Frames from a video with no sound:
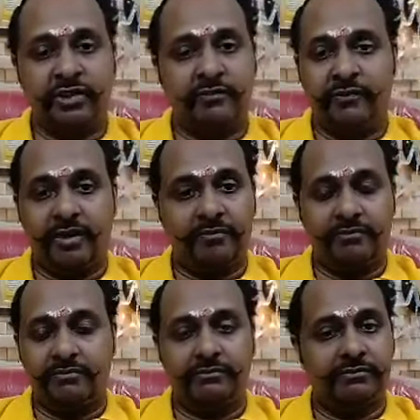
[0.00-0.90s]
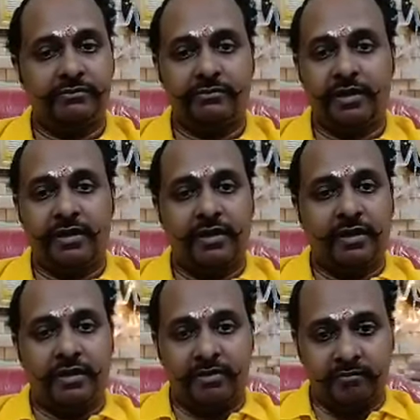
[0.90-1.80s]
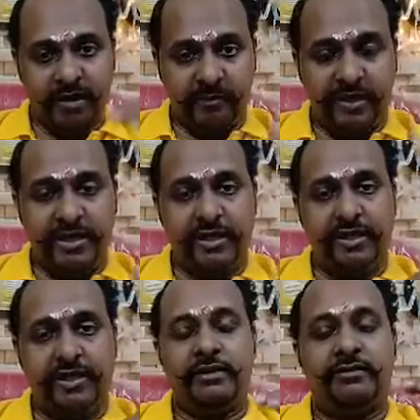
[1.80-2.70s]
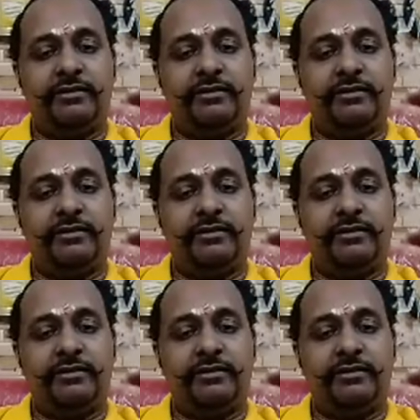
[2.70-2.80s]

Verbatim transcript: come from BPT.